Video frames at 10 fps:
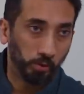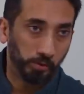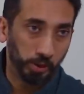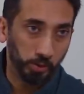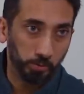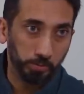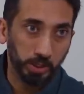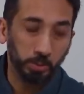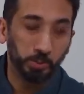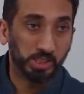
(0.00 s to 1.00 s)
over you,
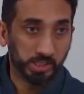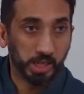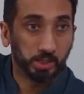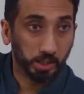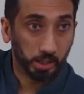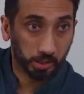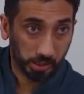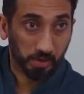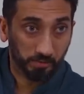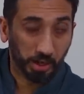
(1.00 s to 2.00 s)
meaning we sent
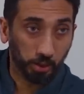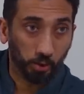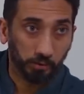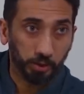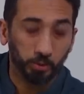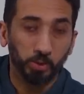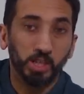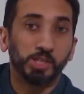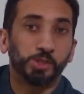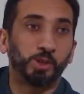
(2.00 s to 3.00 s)
to invade over you,
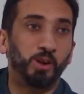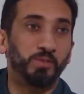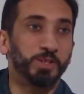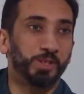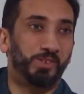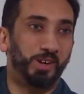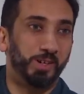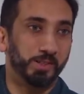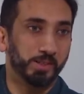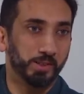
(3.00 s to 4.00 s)
servants of
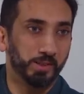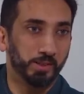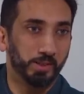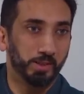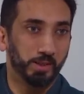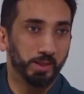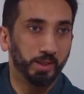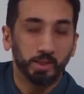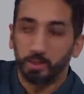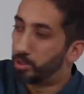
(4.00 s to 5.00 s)
ours.
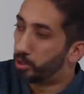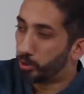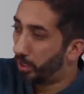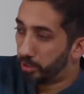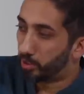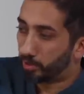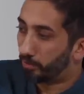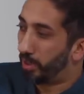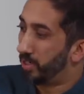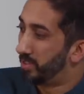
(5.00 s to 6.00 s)
The strangest
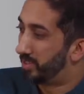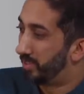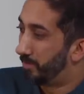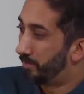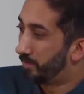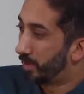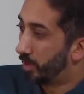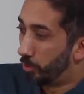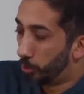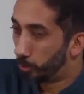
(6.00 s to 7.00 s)
phrase.
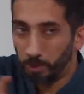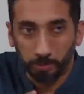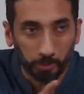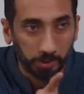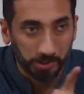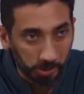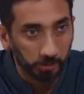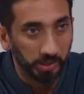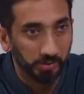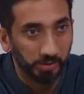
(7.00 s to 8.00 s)
Those people were
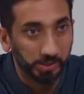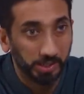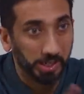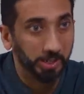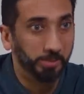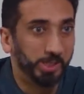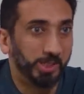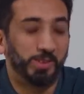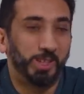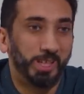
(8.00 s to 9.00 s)
disbelievers, enemies
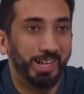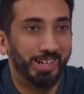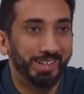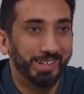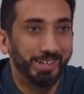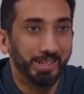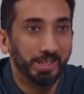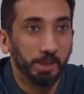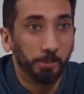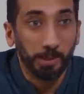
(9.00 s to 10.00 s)
of Allah,
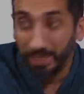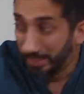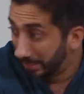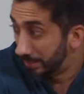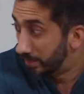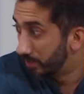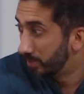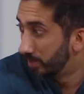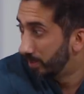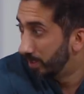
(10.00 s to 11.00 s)
pagans,